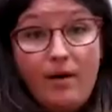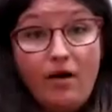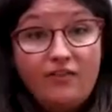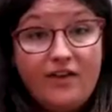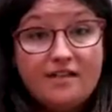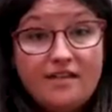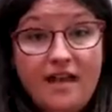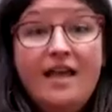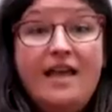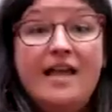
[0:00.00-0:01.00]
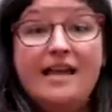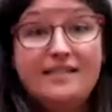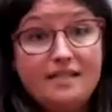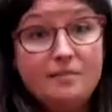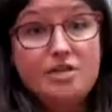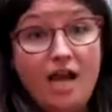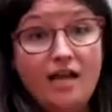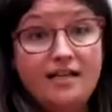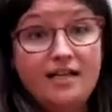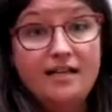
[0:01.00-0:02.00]
pelvis, it's
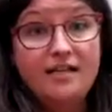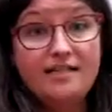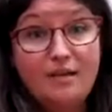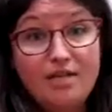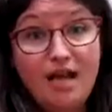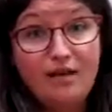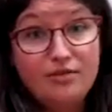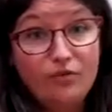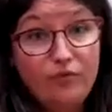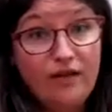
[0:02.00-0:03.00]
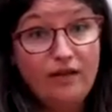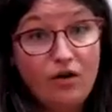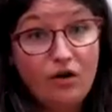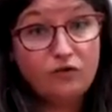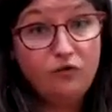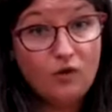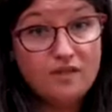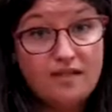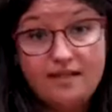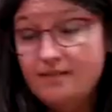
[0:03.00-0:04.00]
subjected sometimes to really large
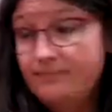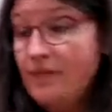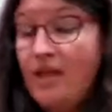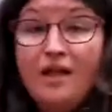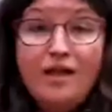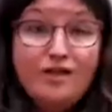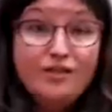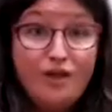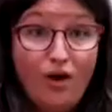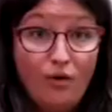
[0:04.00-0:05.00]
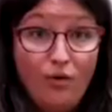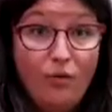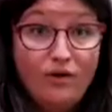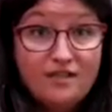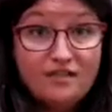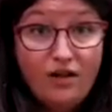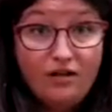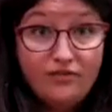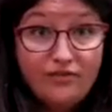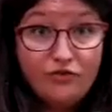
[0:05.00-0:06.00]
forces. So what does
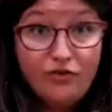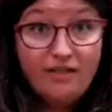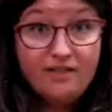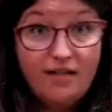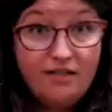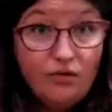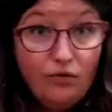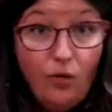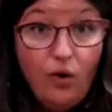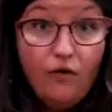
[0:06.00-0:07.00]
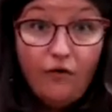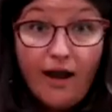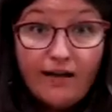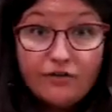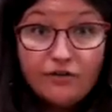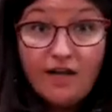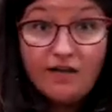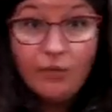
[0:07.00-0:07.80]
all of this translate to for exercise